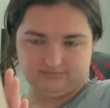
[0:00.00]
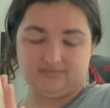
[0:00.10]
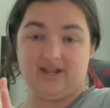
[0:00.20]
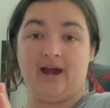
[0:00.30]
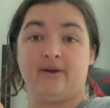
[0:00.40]

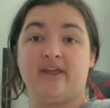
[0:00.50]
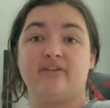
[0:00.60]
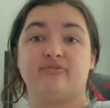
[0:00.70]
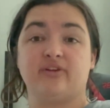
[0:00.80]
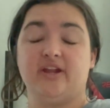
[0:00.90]
How to
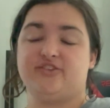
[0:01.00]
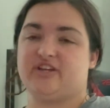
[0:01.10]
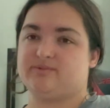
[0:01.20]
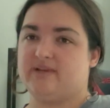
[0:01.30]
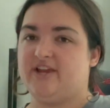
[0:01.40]
get free
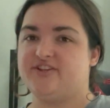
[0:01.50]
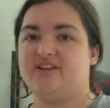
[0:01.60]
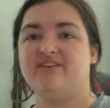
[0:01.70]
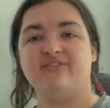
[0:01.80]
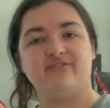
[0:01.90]

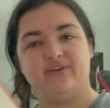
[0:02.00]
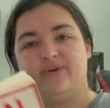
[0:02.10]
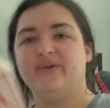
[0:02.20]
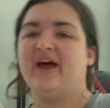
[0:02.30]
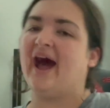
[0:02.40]
transportation,
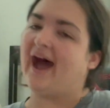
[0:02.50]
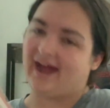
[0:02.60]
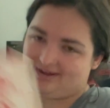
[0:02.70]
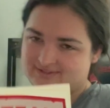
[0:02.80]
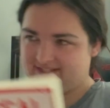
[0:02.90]
food,
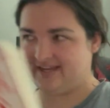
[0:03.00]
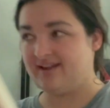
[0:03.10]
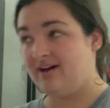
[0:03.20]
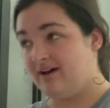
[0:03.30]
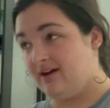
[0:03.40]
housing,
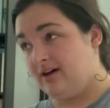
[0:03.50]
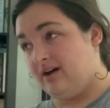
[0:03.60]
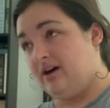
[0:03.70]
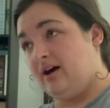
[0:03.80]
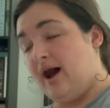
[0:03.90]

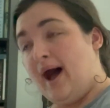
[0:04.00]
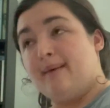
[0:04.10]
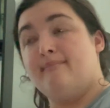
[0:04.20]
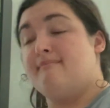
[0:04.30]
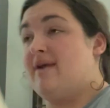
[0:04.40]

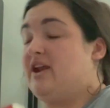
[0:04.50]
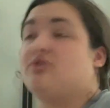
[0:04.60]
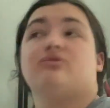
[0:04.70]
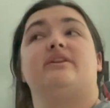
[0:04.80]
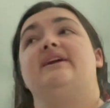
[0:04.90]

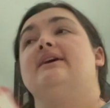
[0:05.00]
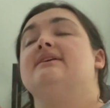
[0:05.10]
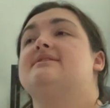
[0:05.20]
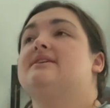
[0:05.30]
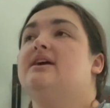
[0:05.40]
medical
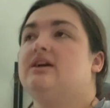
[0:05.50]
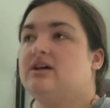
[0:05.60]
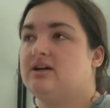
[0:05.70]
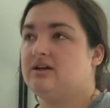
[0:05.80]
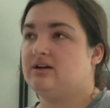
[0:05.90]
needs,
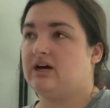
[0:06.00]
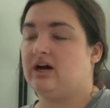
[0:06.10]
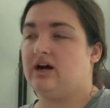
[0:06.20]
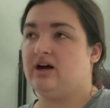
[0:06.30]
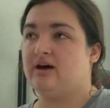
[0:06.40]

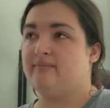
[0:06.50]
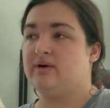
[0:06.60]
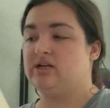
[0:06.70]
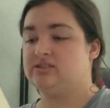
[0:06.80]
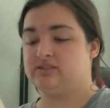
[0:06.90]

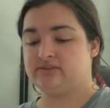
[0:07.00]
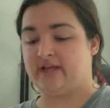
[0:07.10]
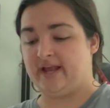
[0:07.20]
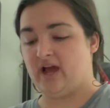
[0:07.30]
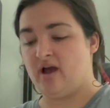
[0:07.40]

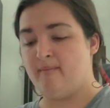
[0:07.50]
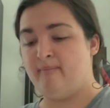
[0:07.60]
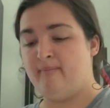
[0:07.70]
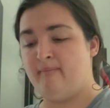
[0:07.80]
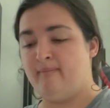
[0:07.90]
like
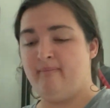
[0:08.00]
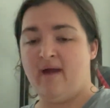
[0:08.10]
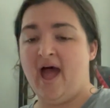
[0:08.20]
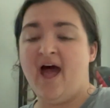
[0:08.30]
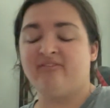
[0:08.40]

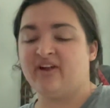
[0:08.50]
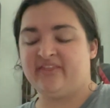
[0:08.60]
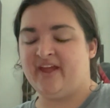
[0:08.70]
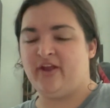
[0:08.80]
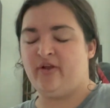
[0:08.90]

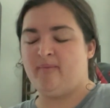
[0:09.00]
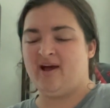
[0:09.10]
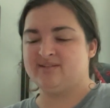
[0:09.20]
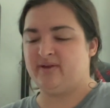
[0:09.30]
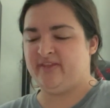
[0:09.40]
everything you could
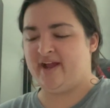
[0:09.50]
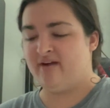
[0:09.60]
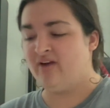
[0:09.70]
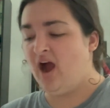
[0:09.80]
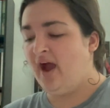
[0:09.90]
possibly think of.